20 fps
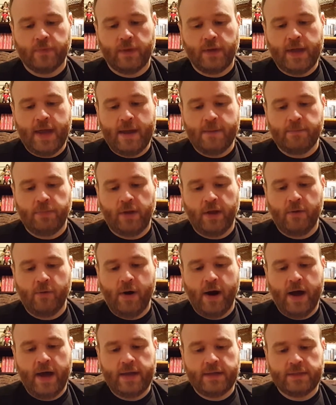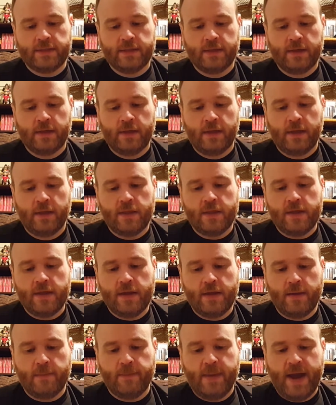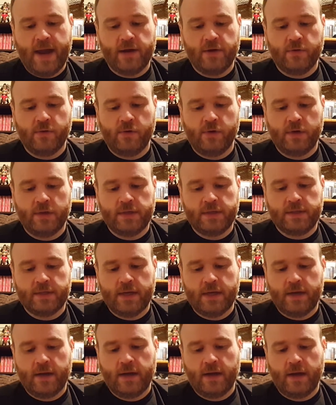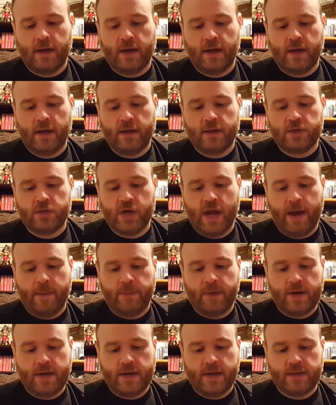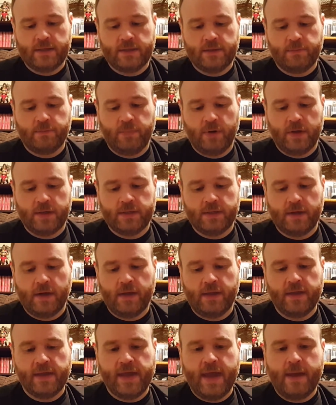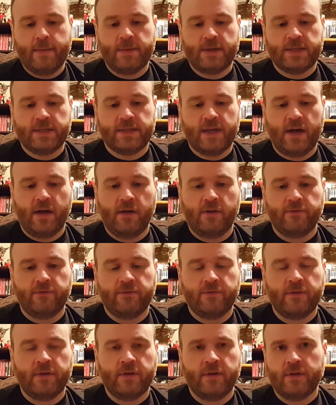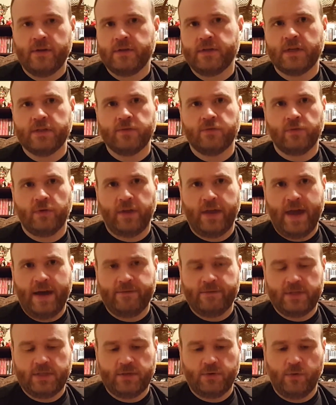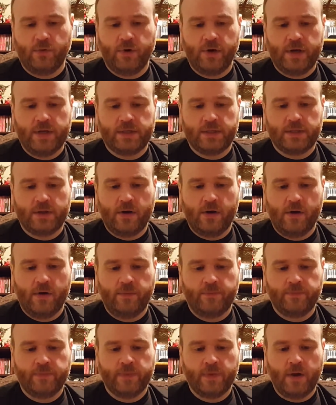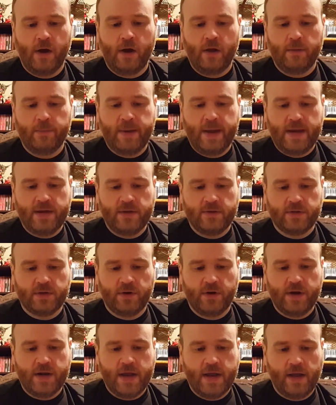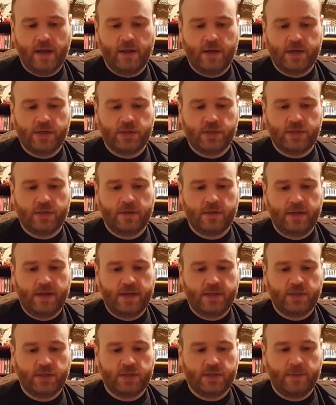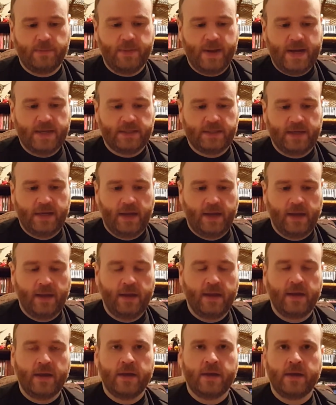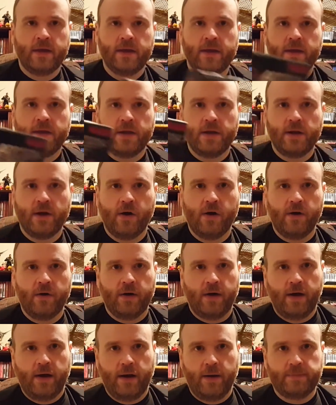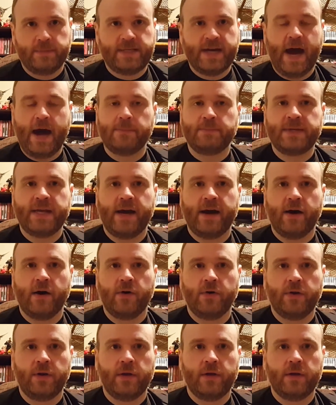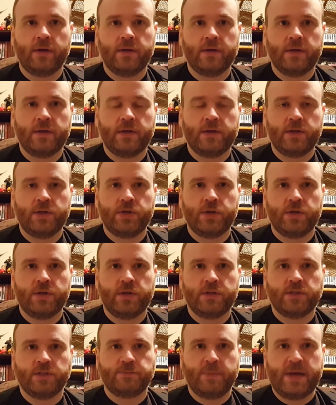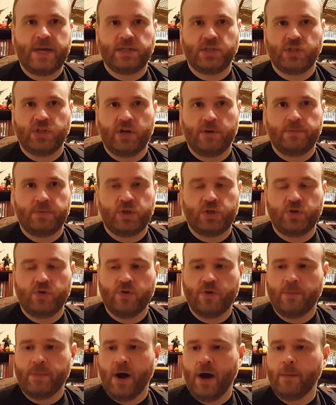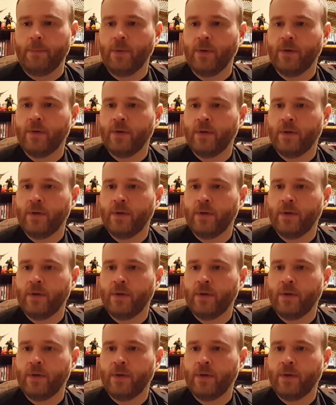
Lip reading: gameplay-wise. The manual is in Japanase, but the game itself doesn't really have a story, so all the menus are in English. It's just a basic, you know, top-down spaceship shoot 'em up.